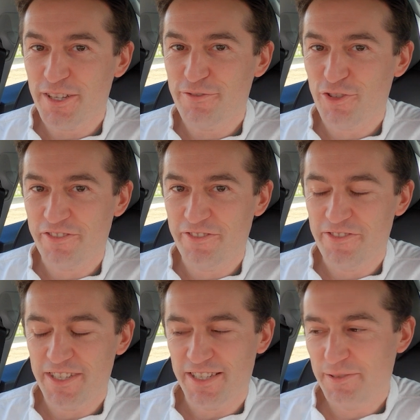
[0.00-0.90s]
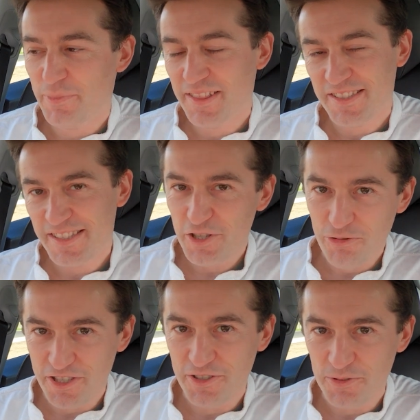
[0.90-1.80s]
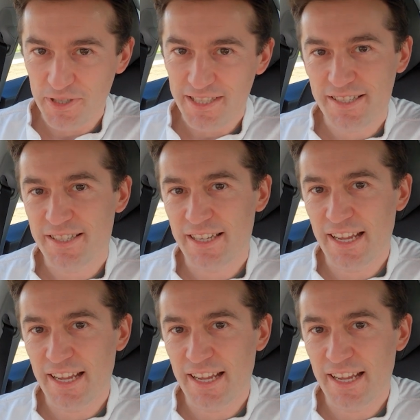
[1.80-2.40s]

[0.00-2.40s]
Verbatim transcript: self-driving fitted, but in the situations we're testing